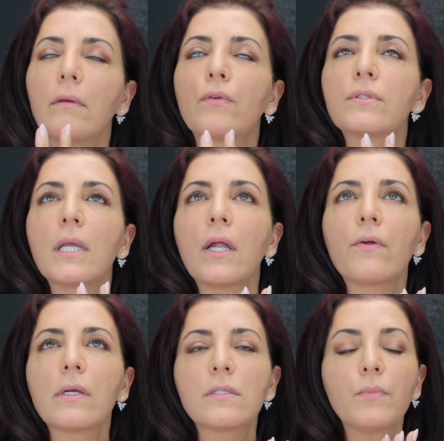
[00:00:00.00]
those
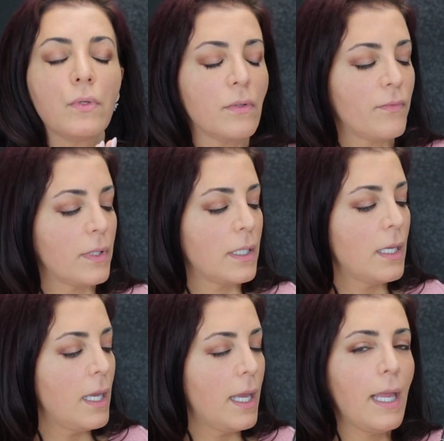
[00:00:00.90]
areas beautifully.
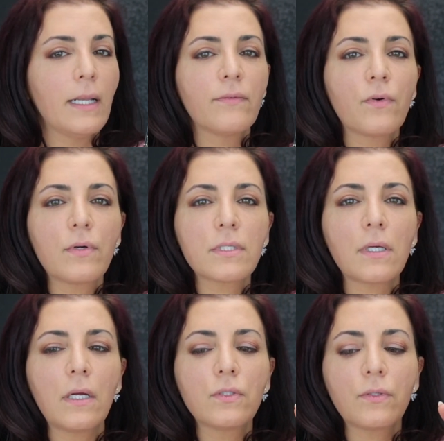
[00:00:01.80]
And of course,
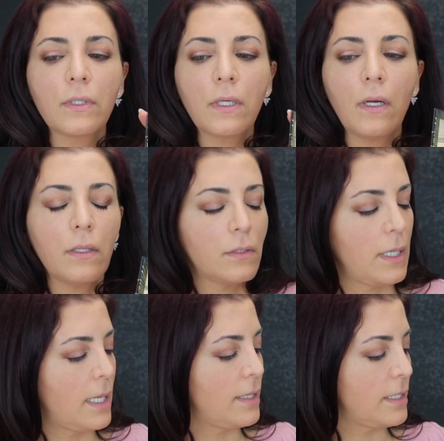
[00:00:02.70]
contour and color,
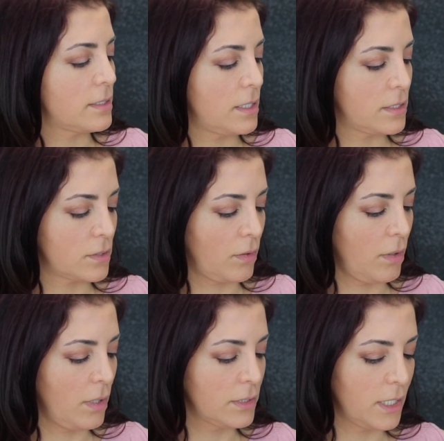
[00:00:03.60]
and this is
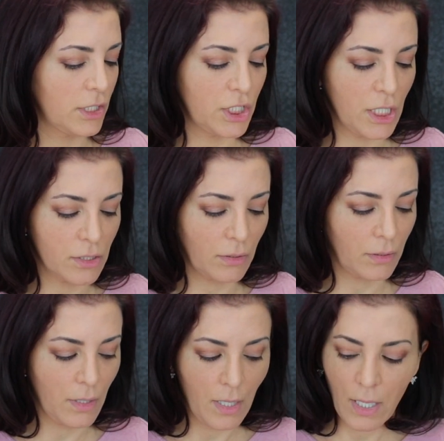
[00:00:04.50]
called
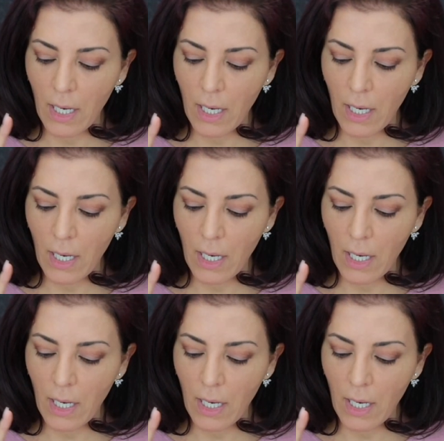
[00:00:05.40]
Chisel.